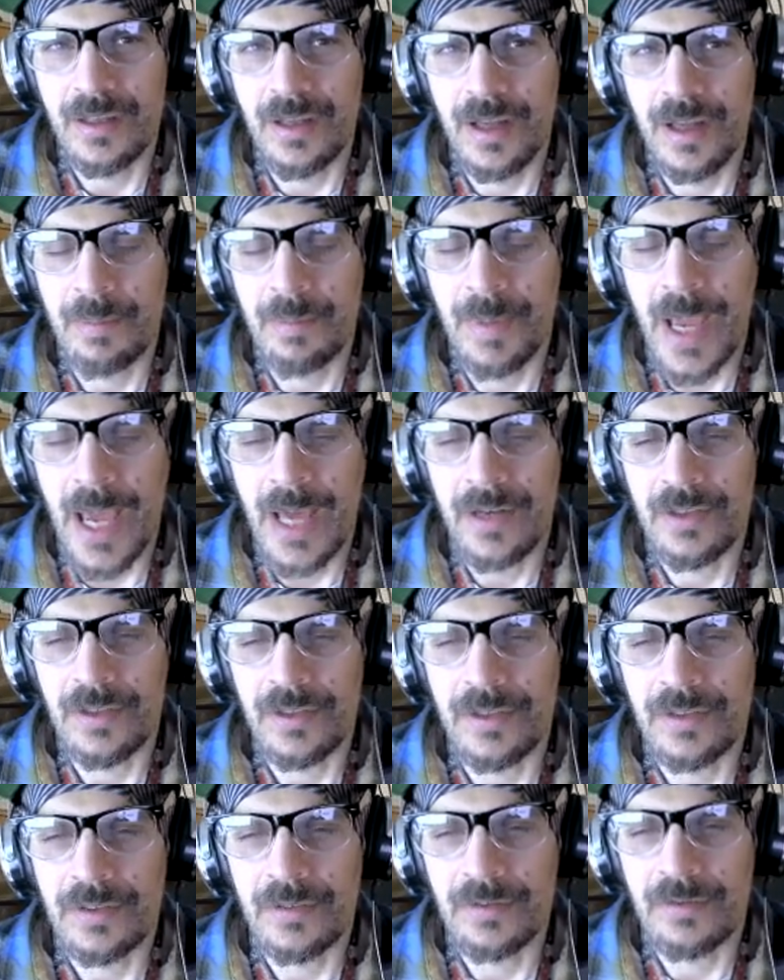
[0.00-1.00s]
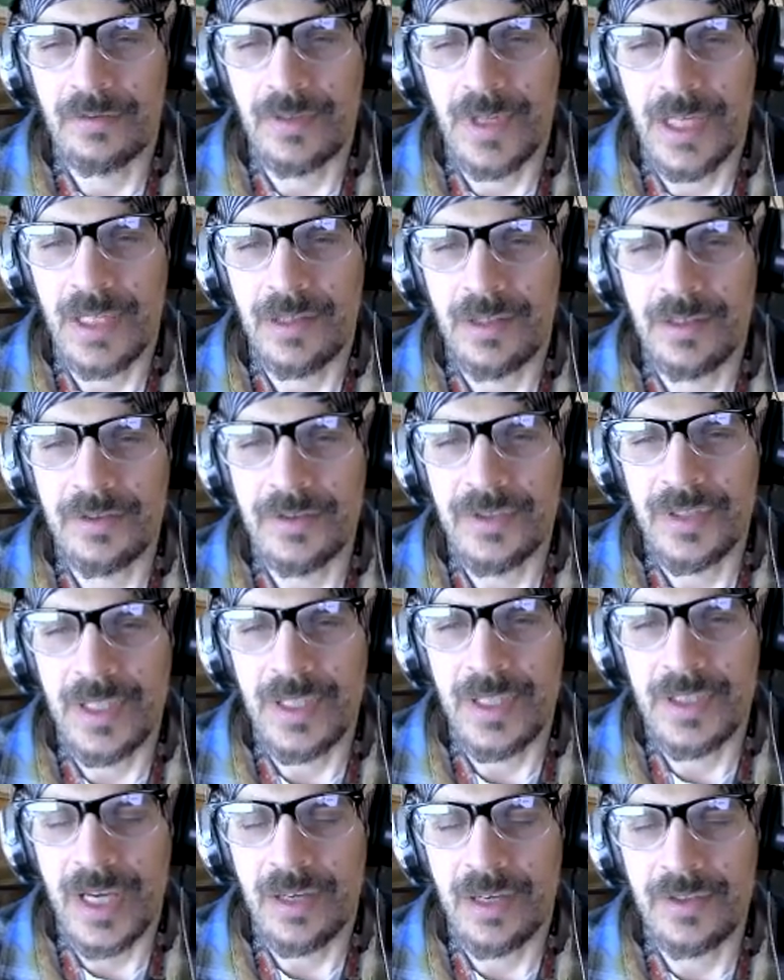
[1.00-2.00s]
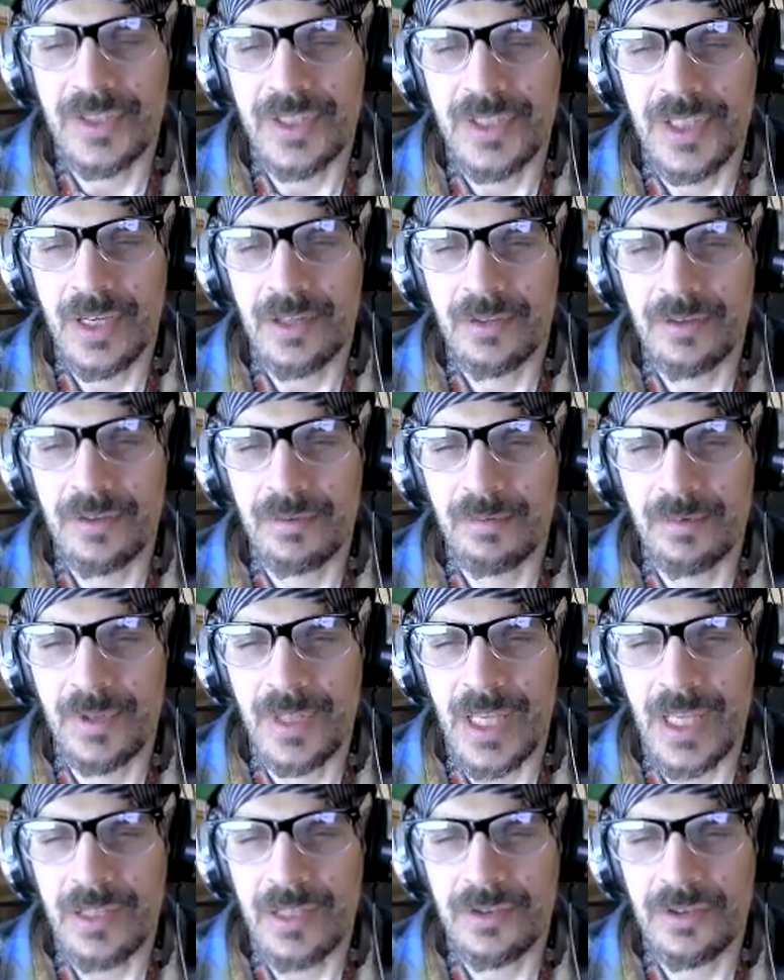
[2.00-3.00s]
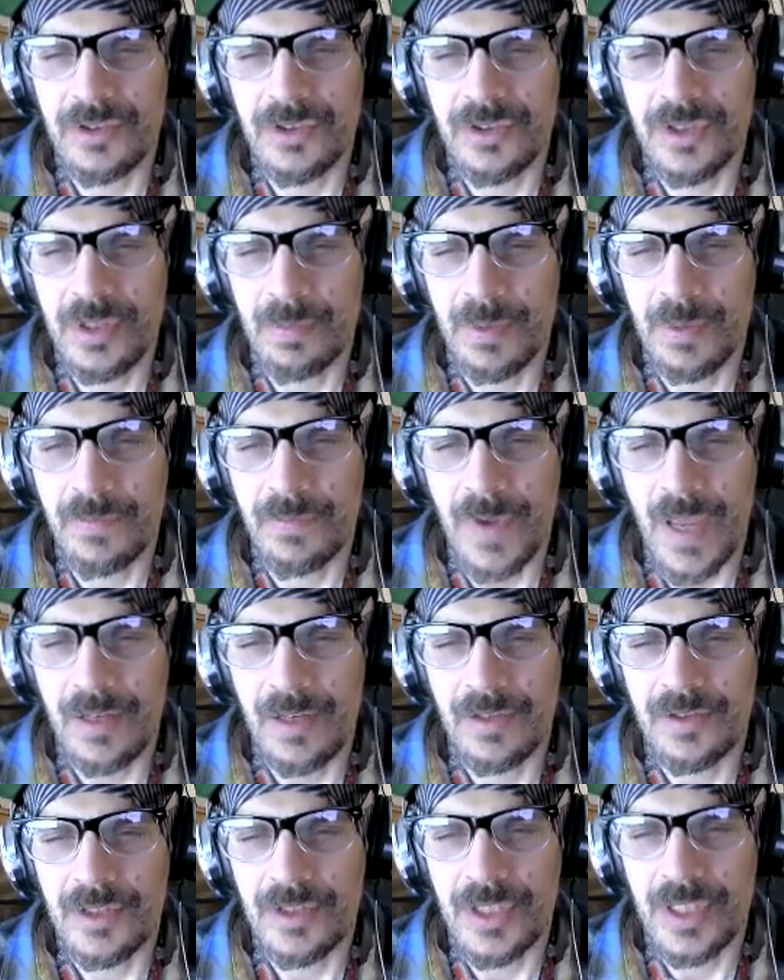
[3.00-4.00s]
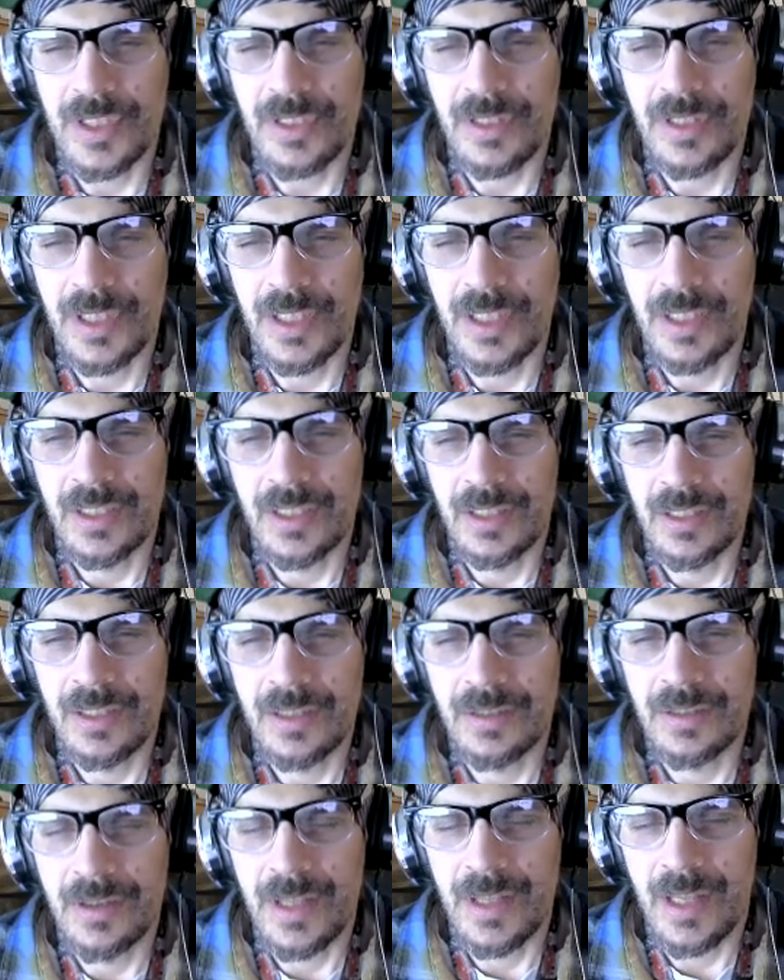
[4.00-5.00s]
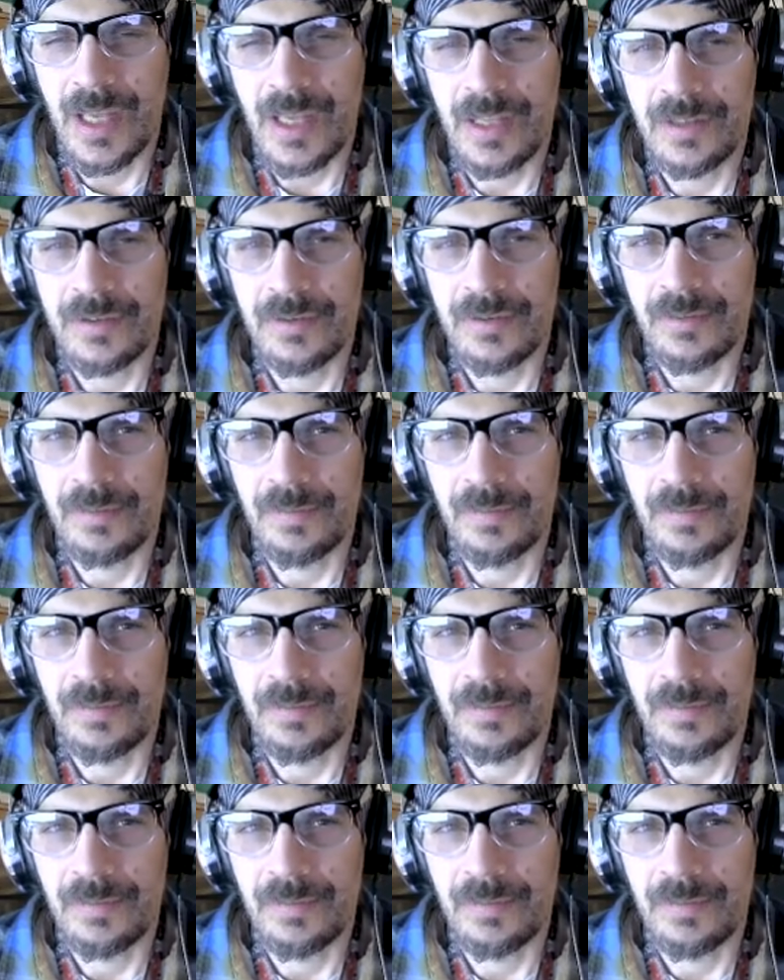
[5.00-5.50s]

a pattern, right? It's like a sacred relationship of energy that,